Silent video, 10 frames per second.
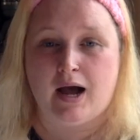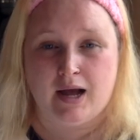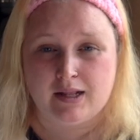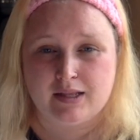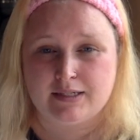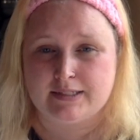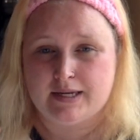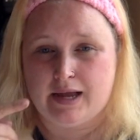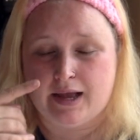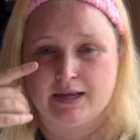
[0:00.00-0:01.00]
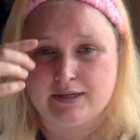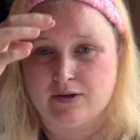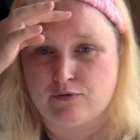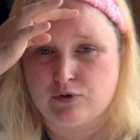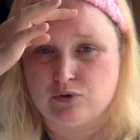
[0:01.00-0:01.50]
I like to add
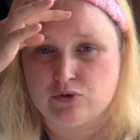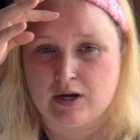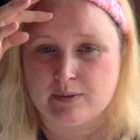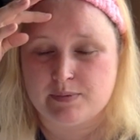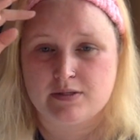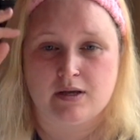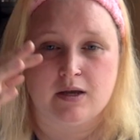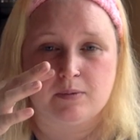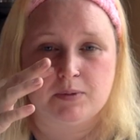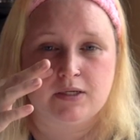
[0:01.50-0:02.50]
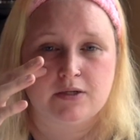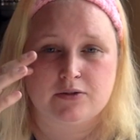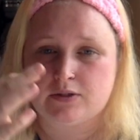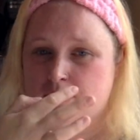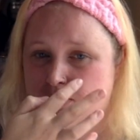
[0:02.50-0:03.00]
a few drops um,
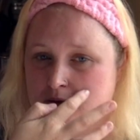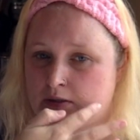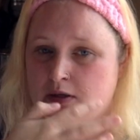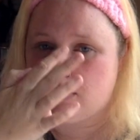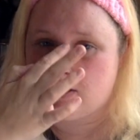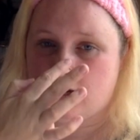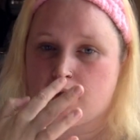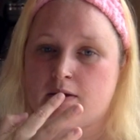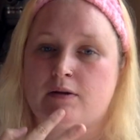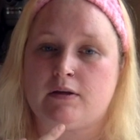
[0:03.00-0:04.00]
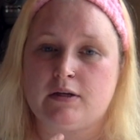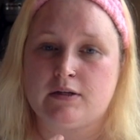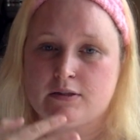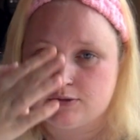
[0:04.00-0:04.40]
here, here, and here.